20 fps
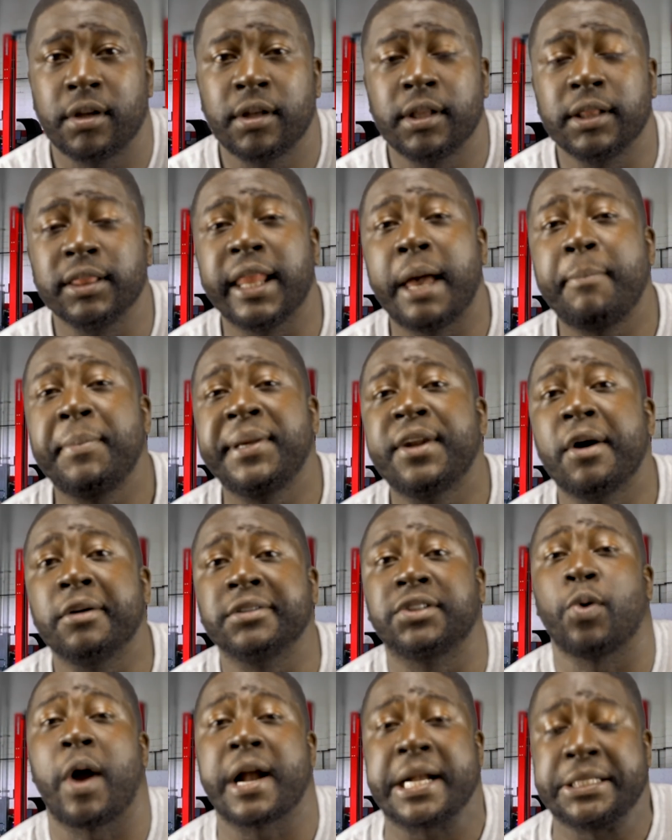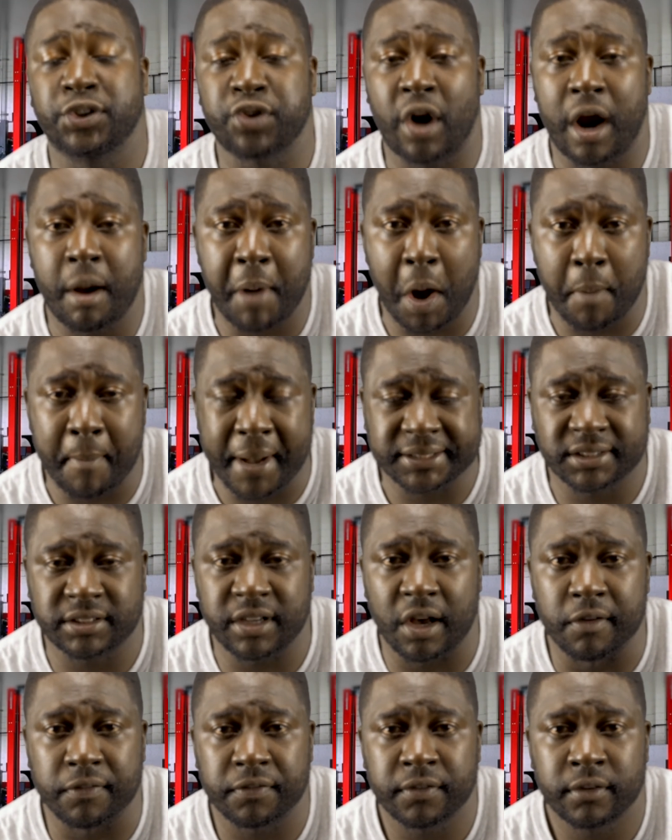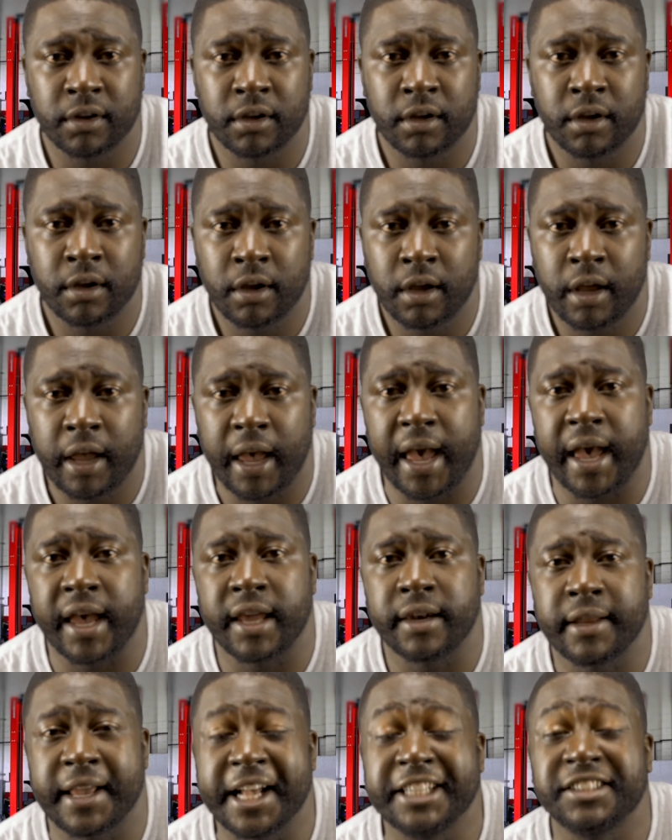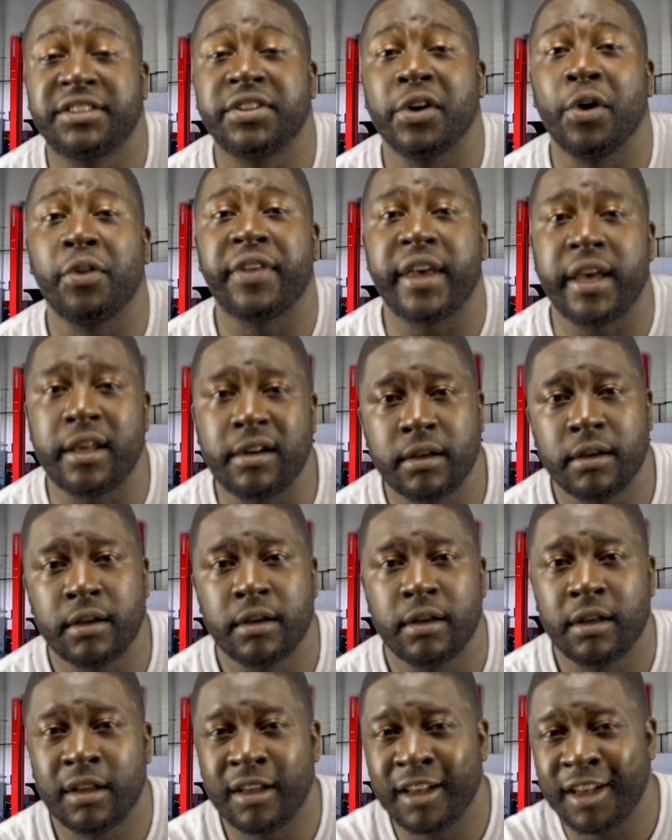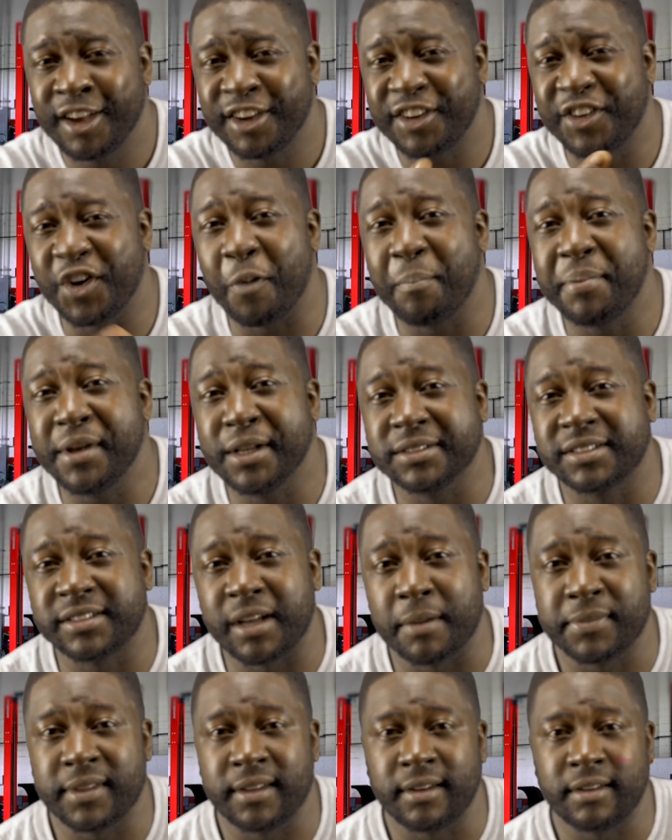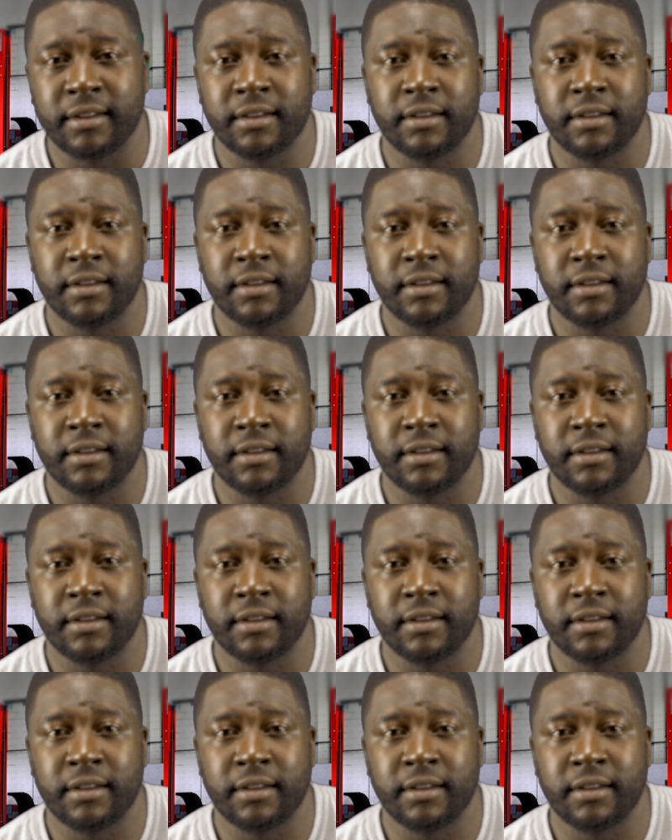Let me know so I could try them out myself. And until then, go build something.